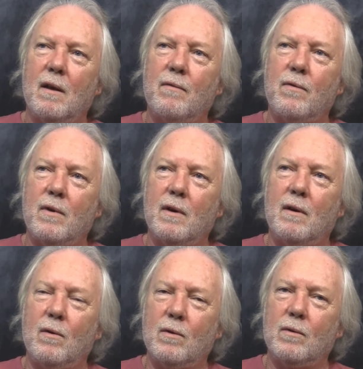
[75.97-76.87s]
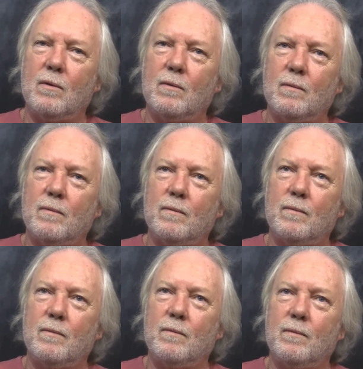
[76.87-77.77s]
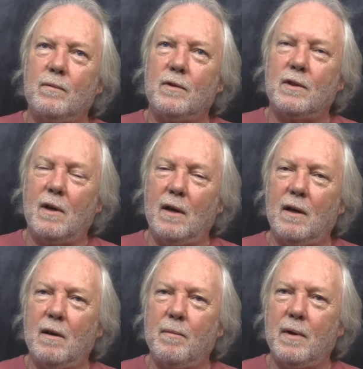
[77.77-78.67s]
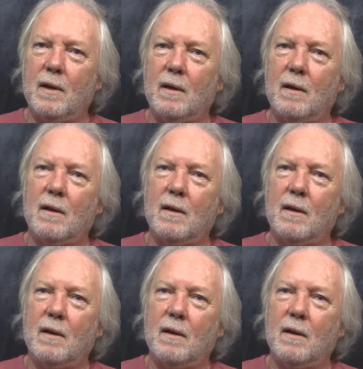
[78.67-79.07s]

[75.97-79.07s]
for a local sign company,